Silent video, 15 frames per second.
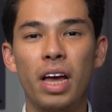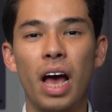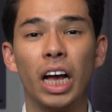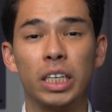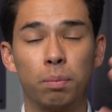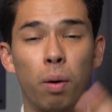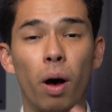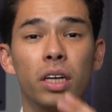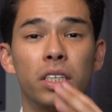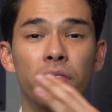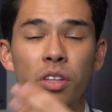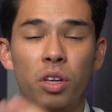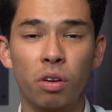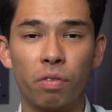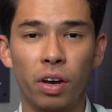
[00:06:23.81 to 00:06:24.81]
as part of
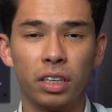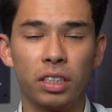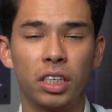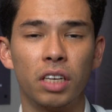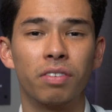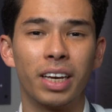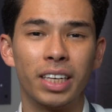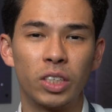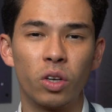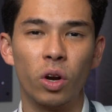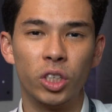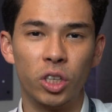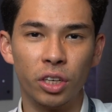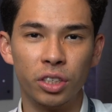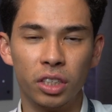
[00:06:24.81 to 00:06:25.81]
the University of King's
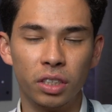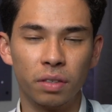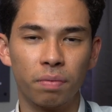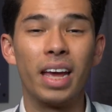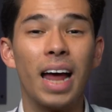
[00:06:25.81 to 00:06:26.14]
College London.